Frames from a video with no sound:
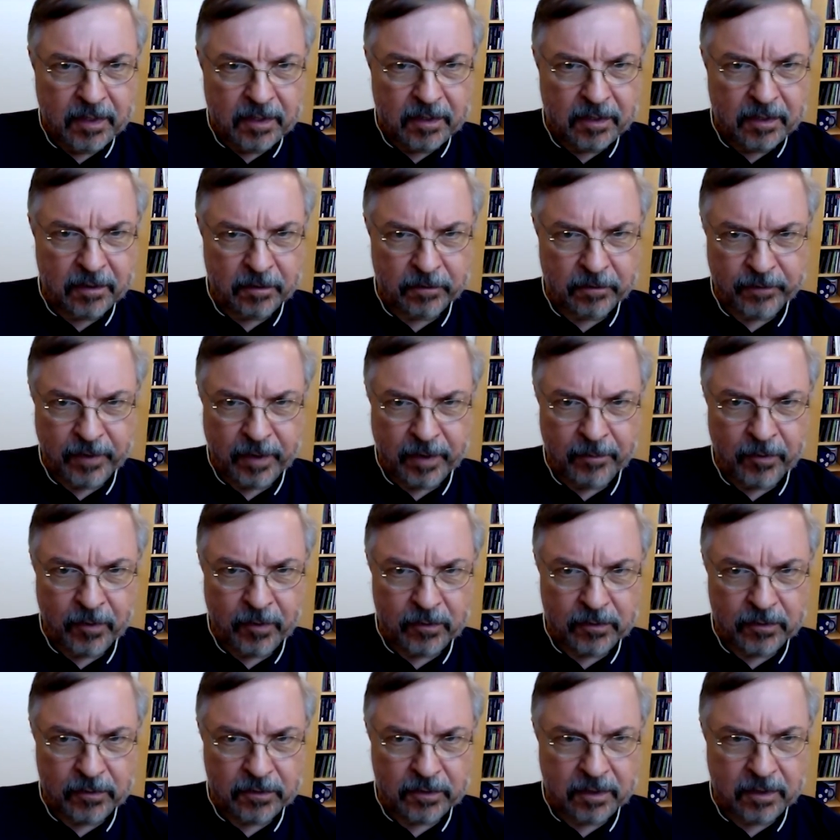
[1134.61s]
There is
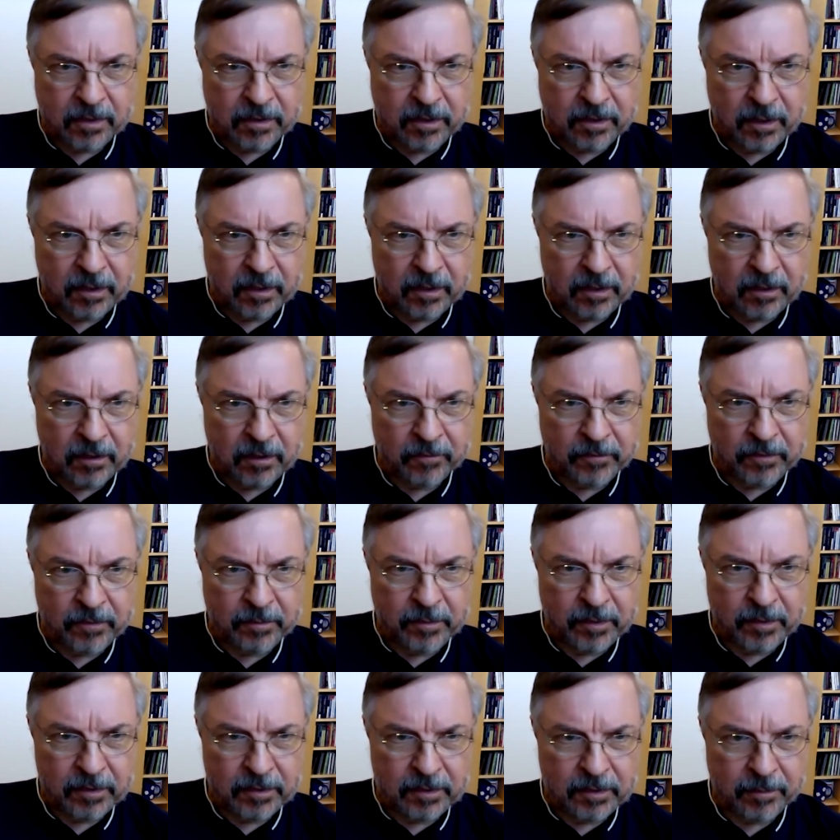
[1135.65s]
fibrosis and thickening of
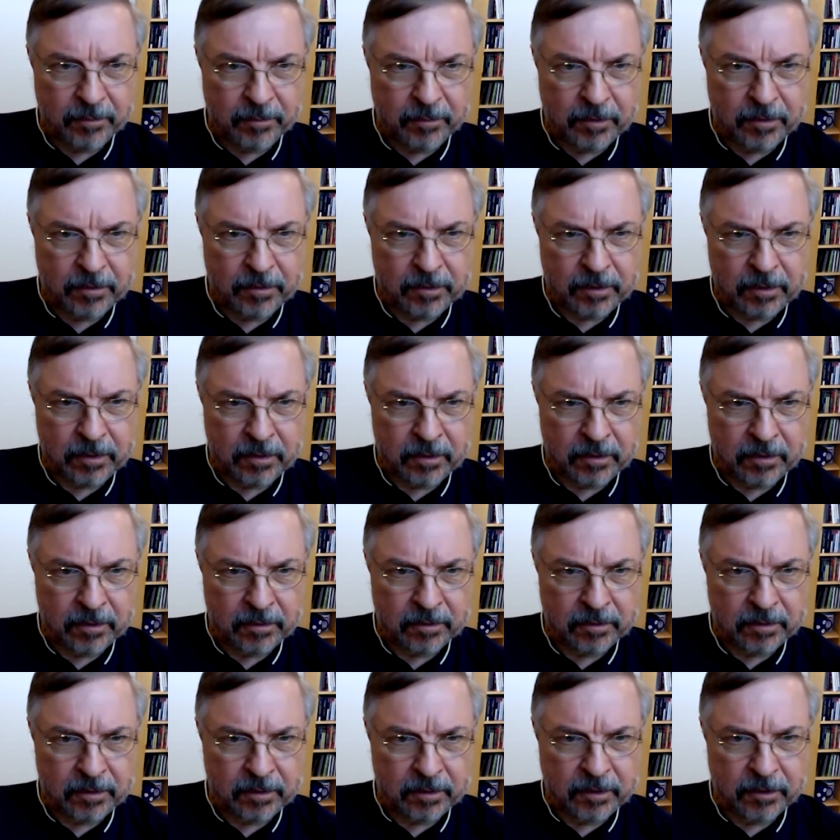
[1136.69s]
the
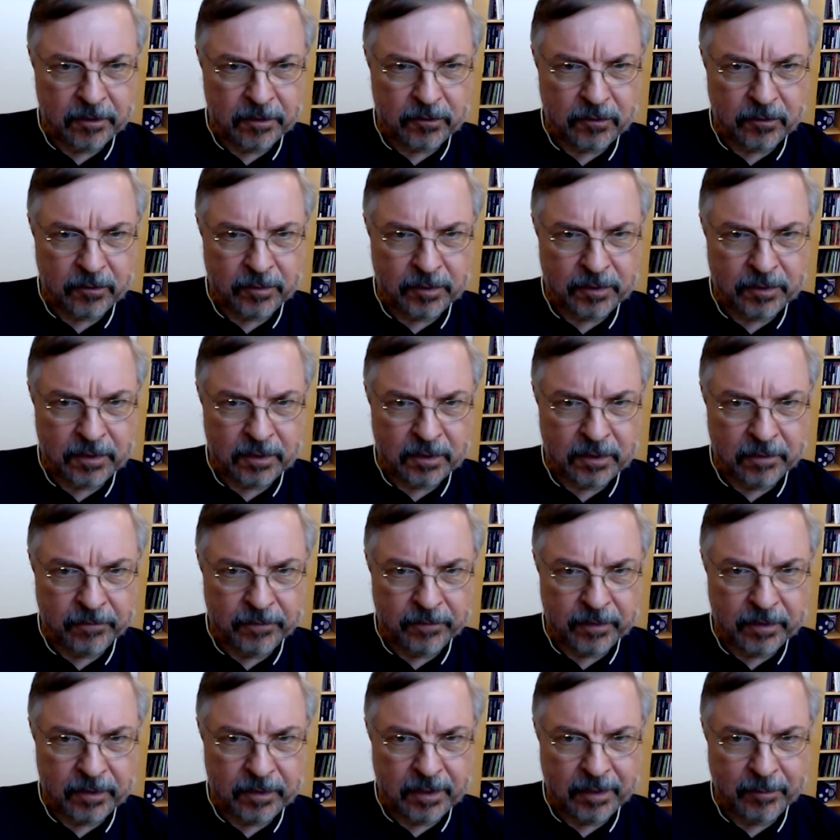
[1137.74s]
submesothelial tissue with
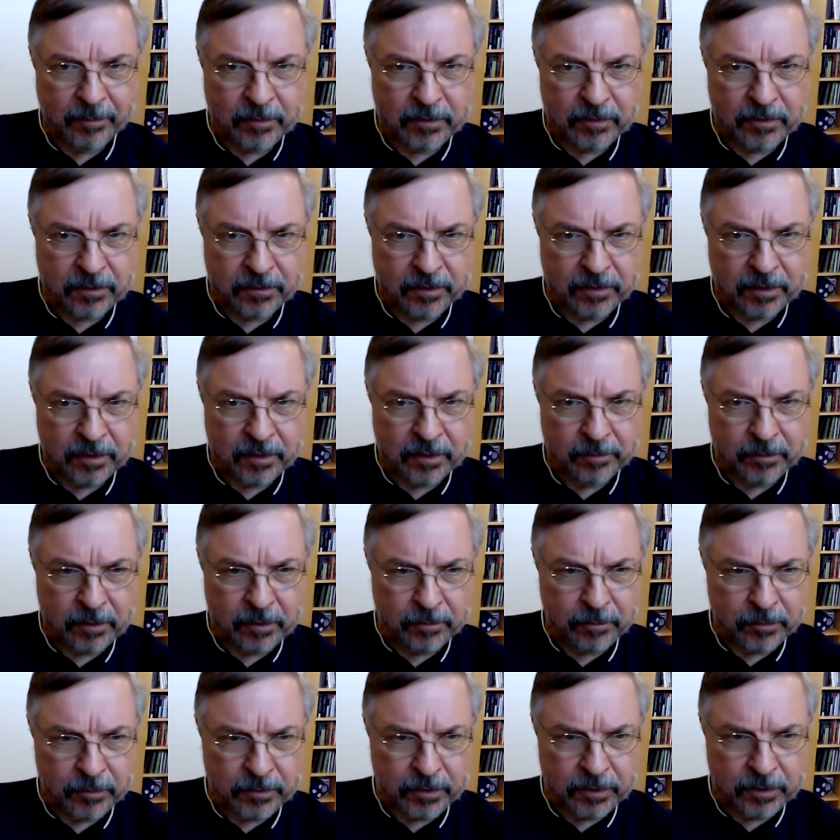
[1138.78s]
significant hemosiderin
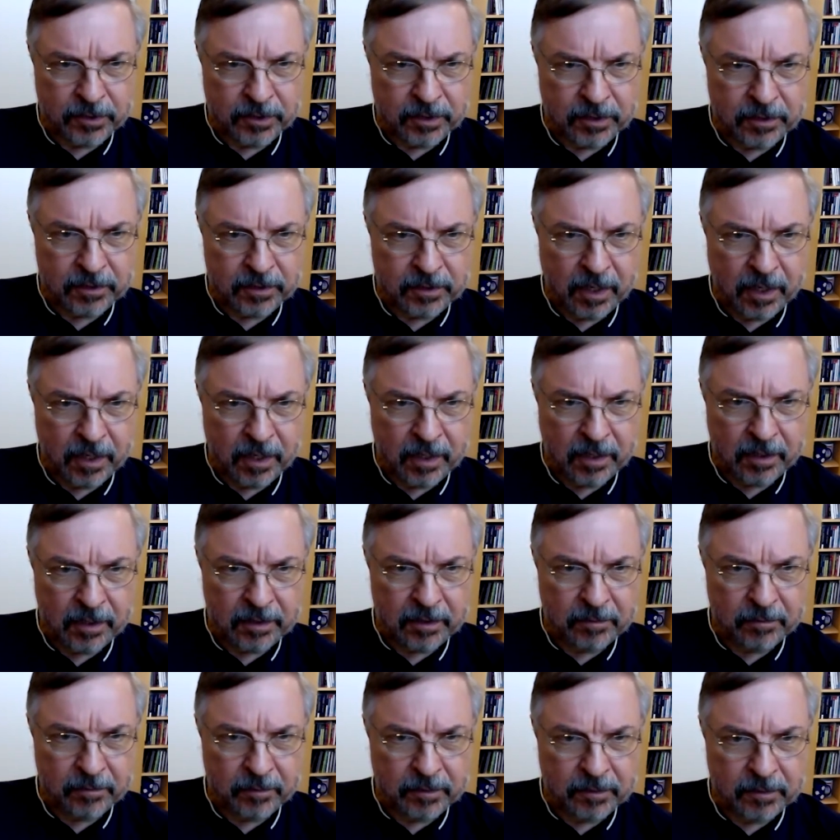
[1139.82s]
deposition, as
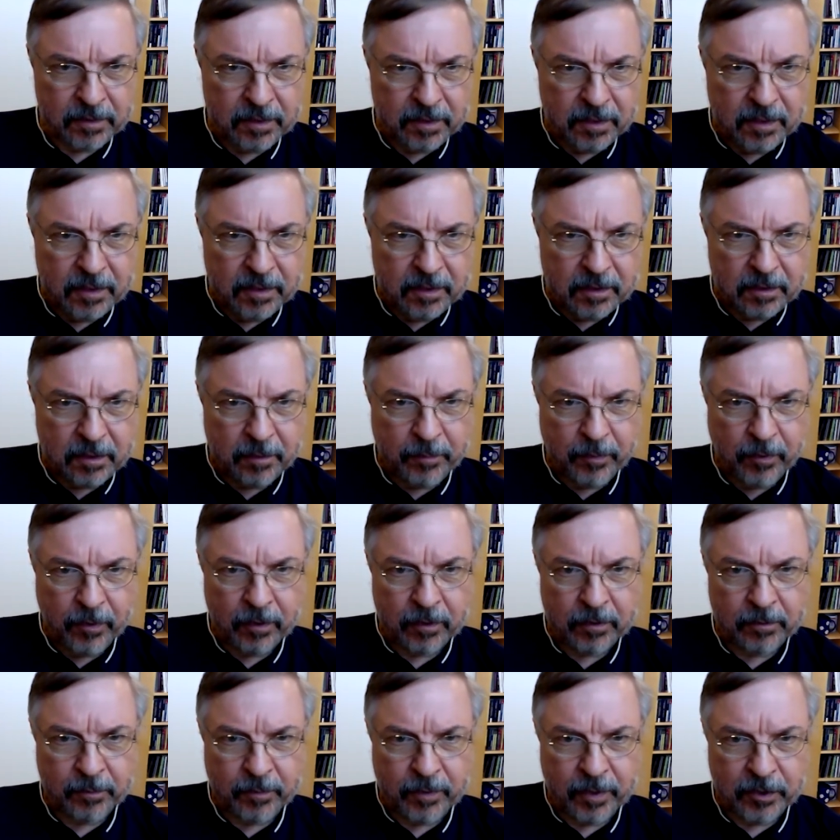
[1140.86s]
highlighted with the
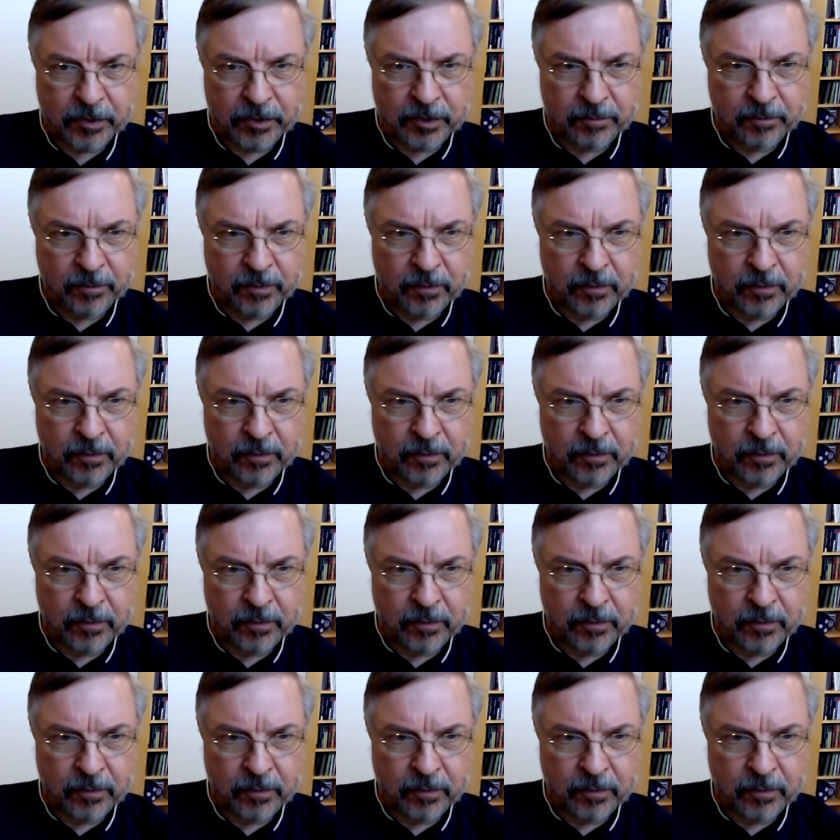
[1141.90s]
Pearl's Prussian